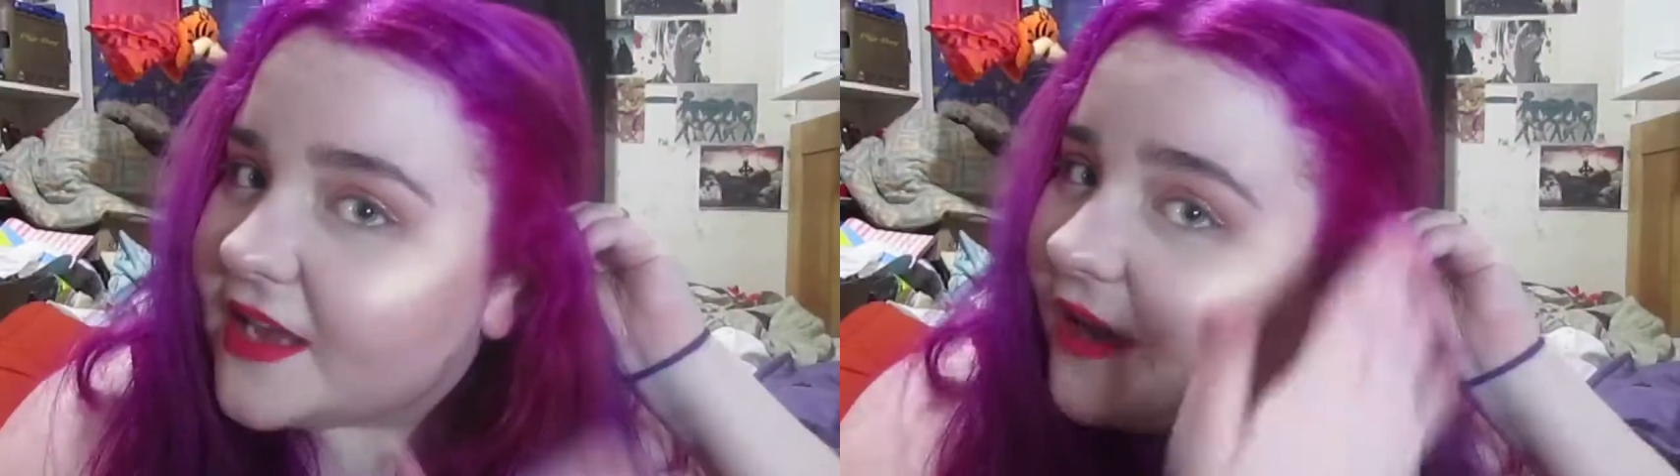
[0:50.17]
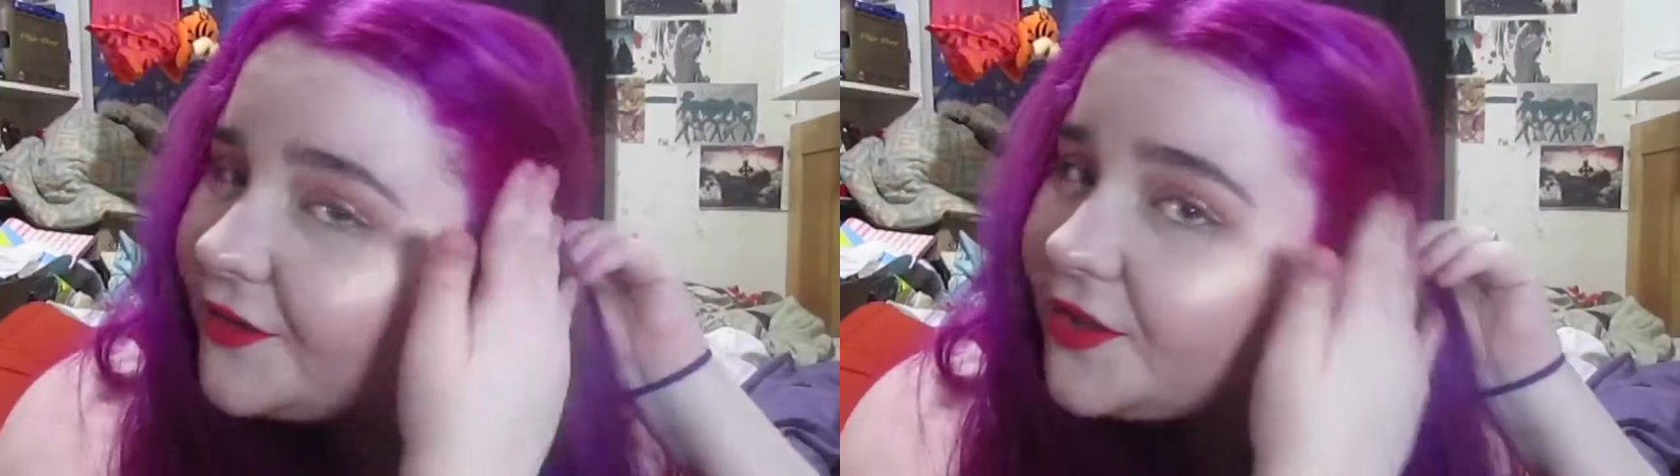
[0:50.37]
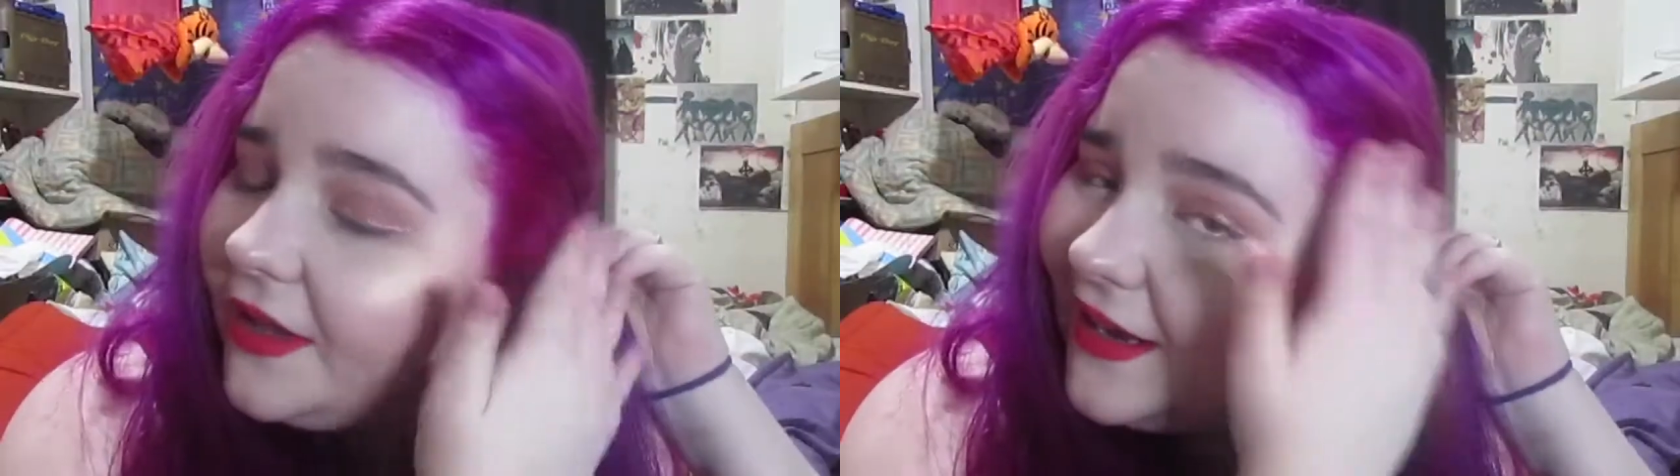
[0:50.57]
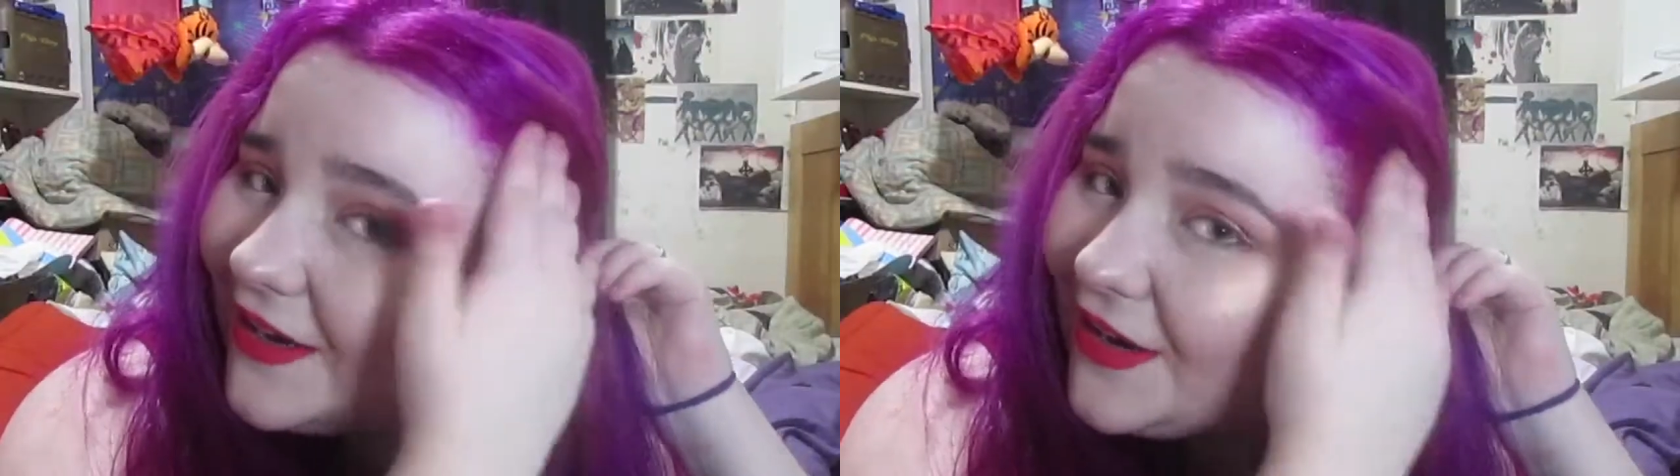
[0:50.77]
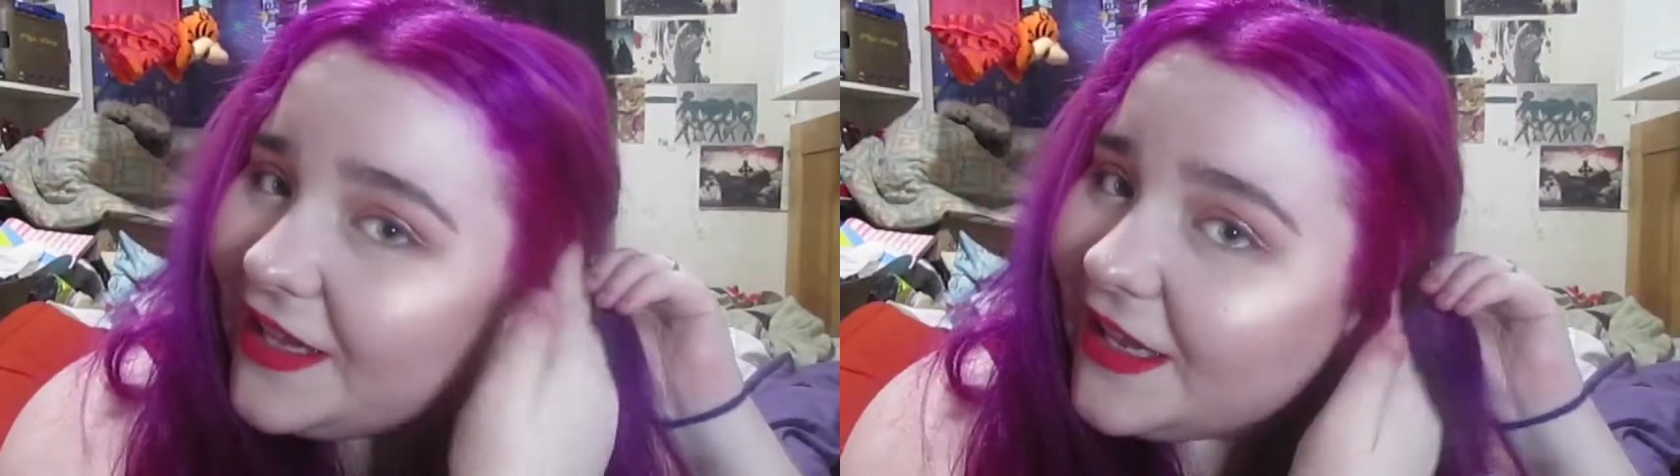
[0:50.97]

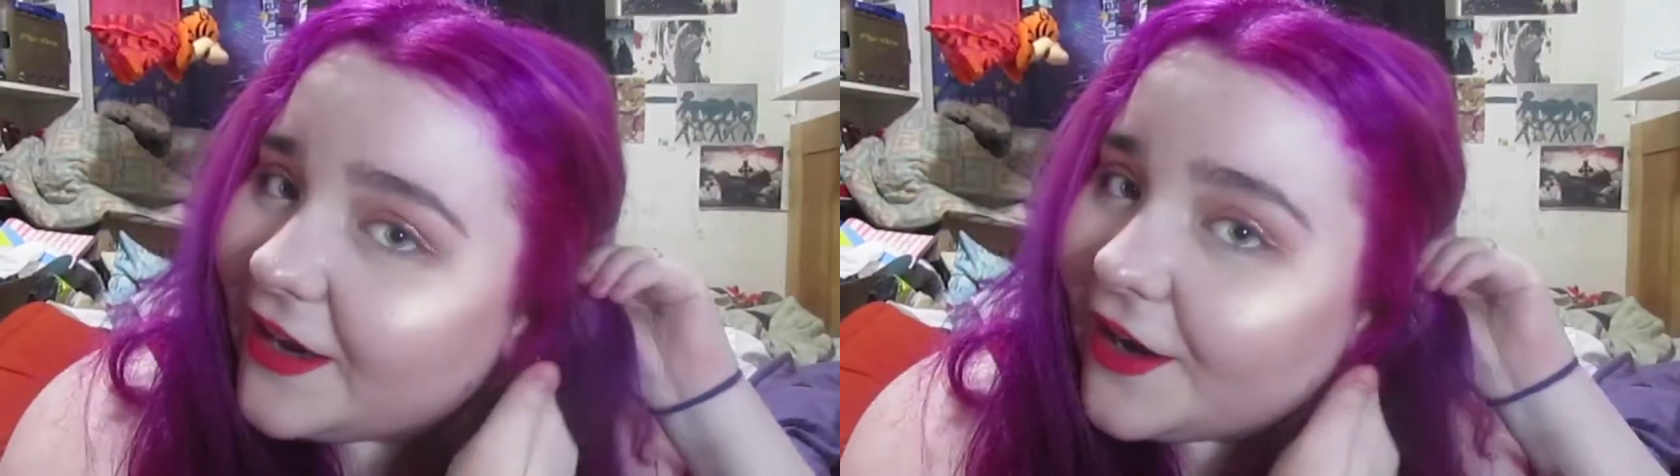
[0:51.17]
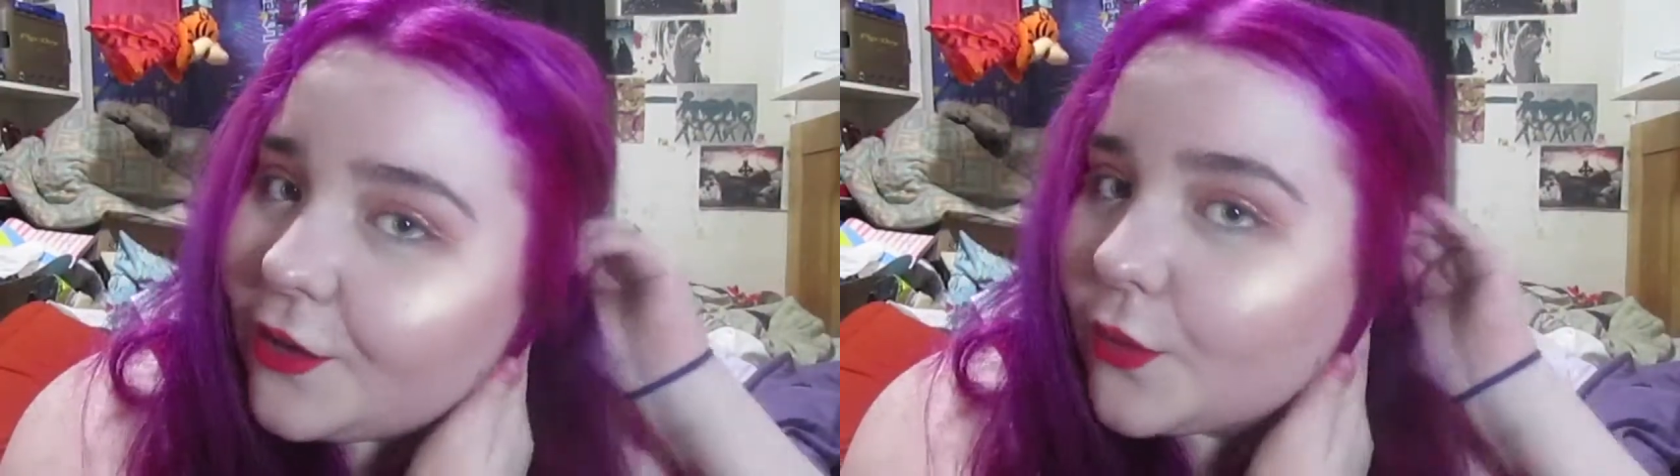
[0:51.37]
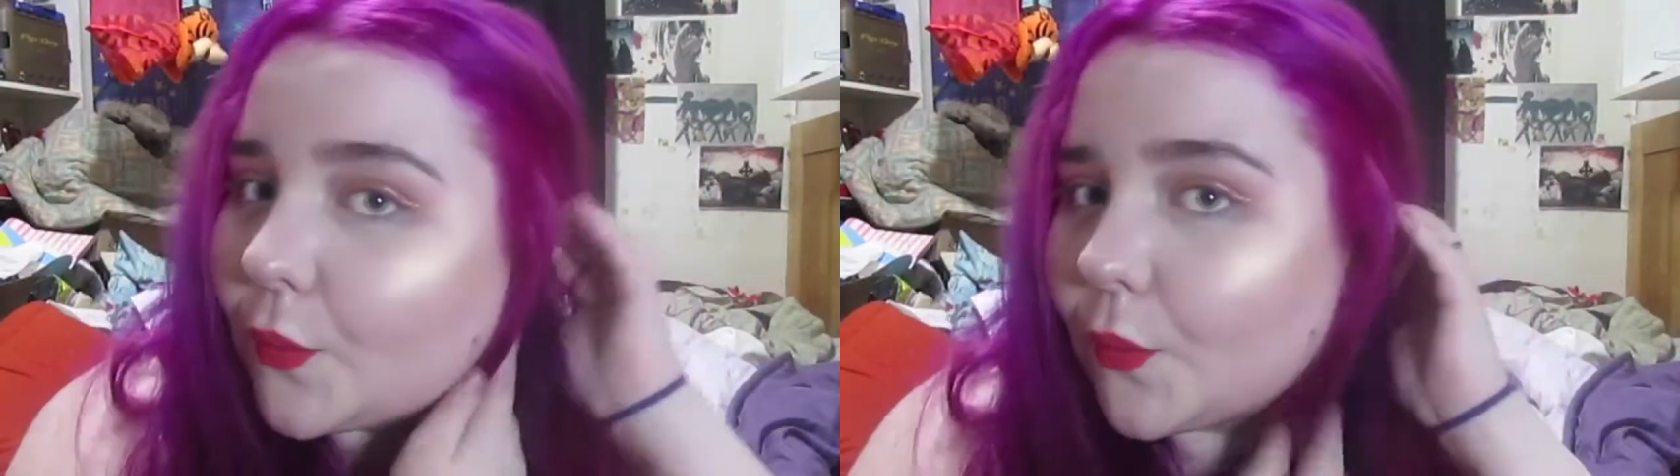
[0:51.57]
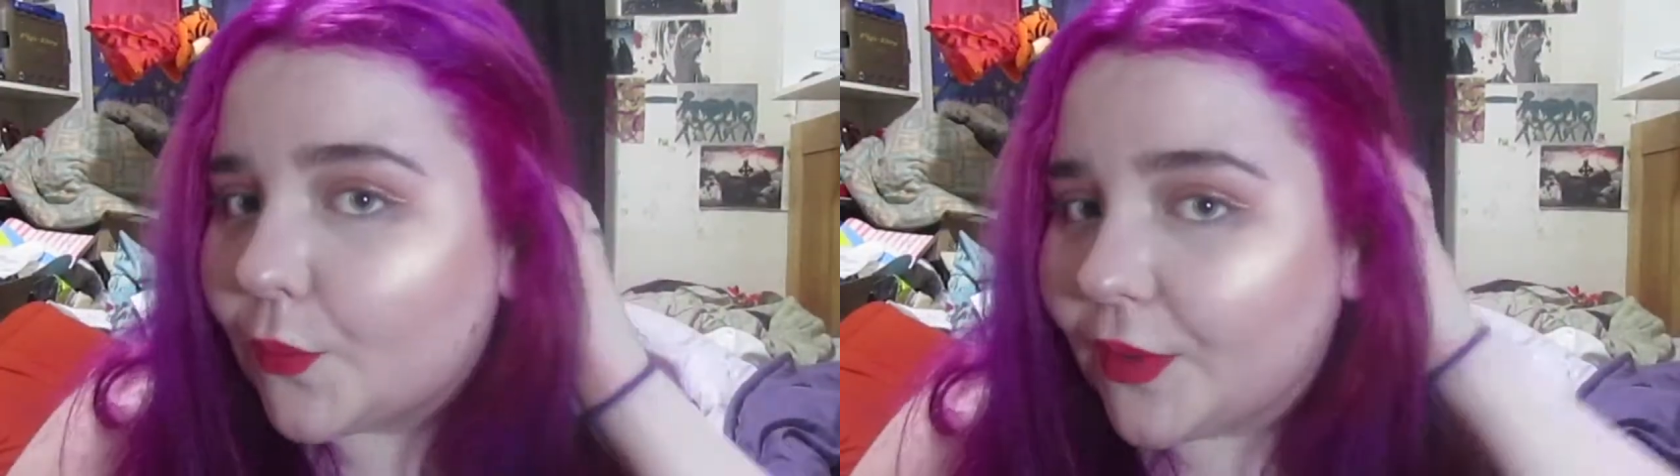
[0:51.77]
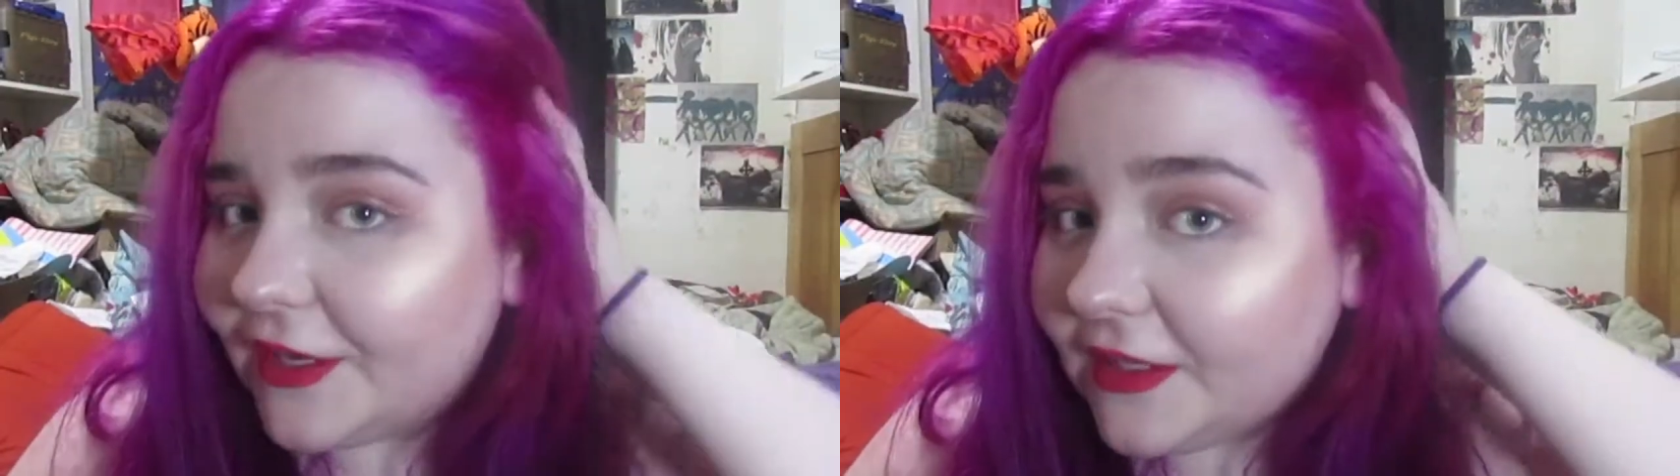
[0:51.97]
underlayer here
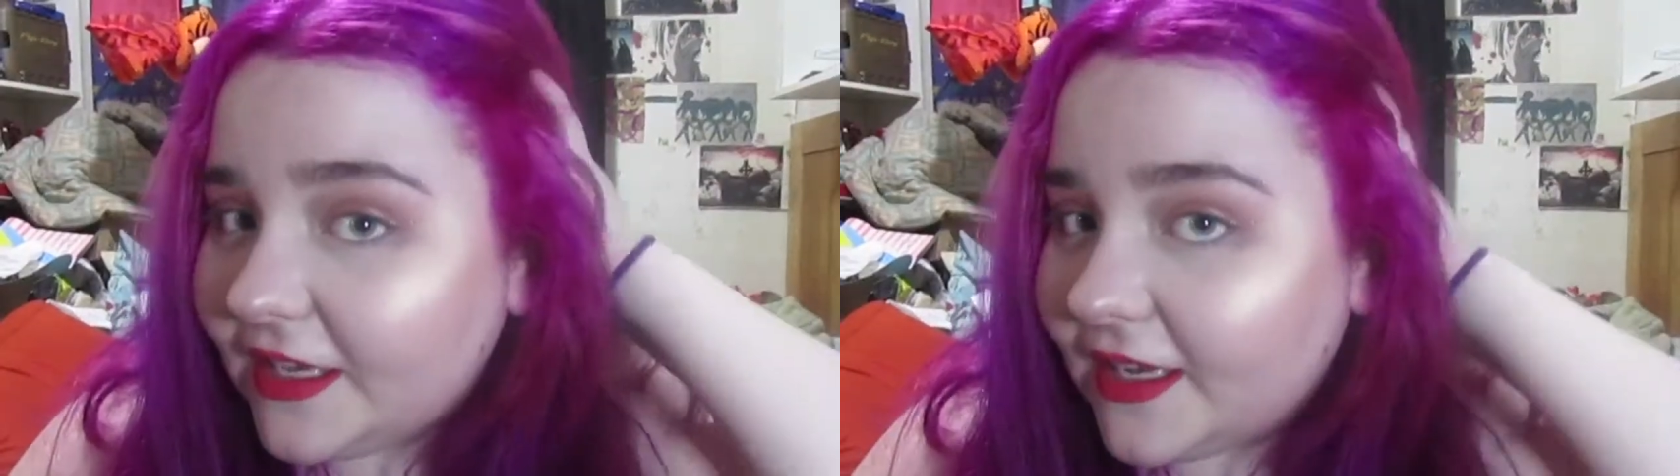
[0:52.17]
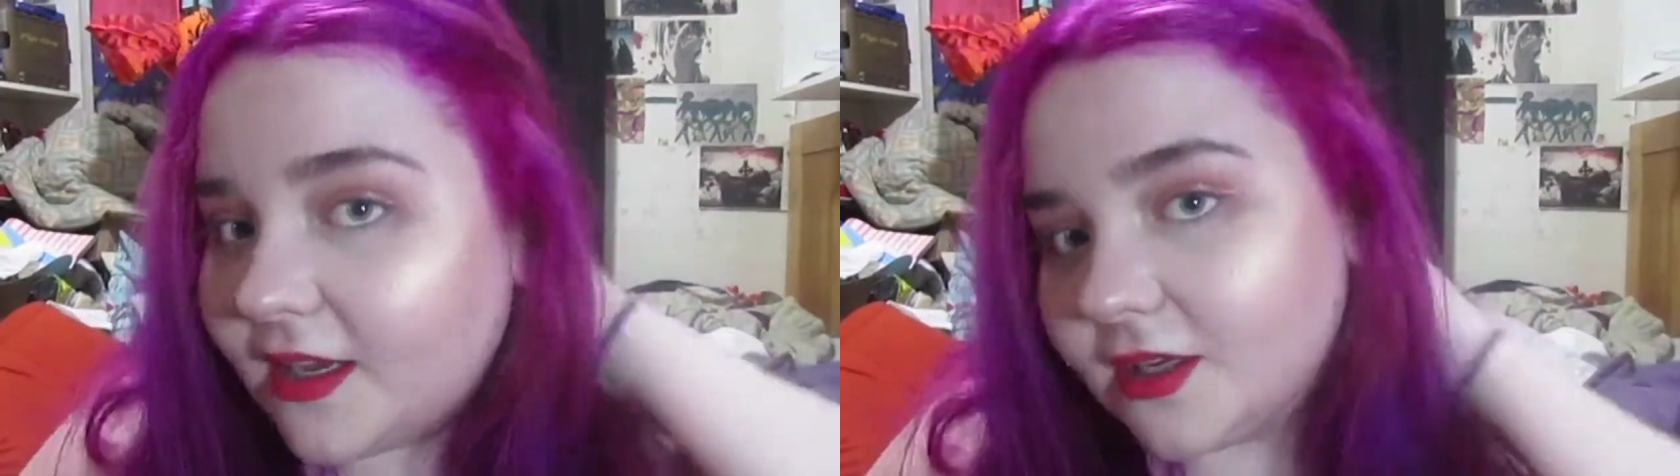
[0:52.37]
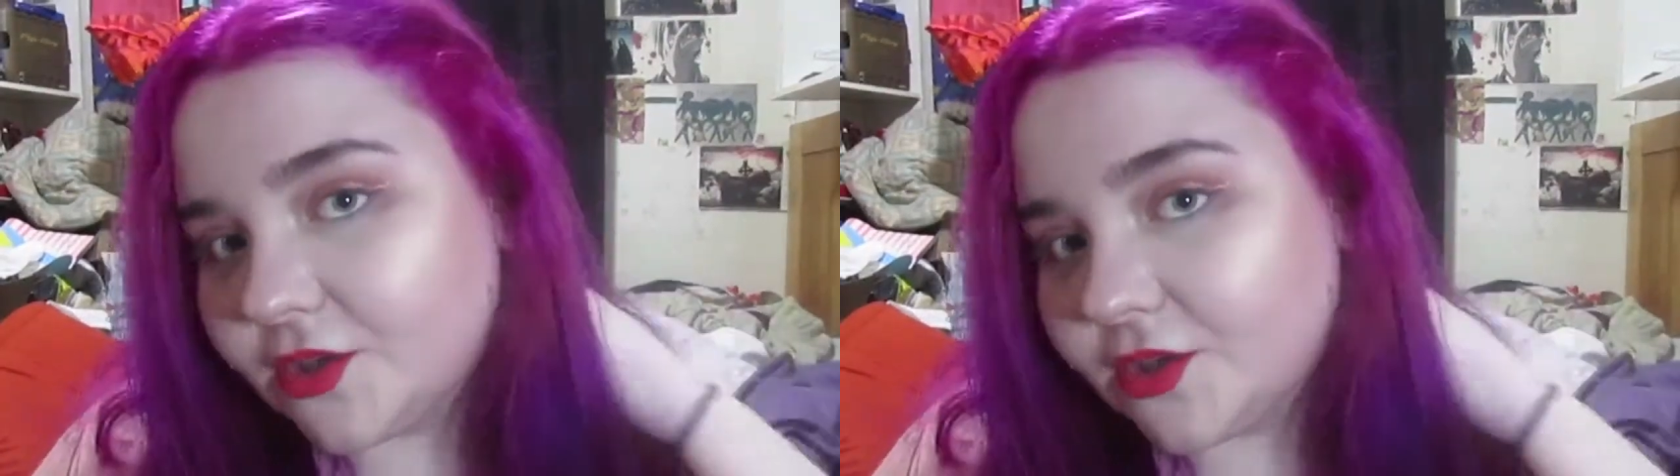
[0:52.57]
really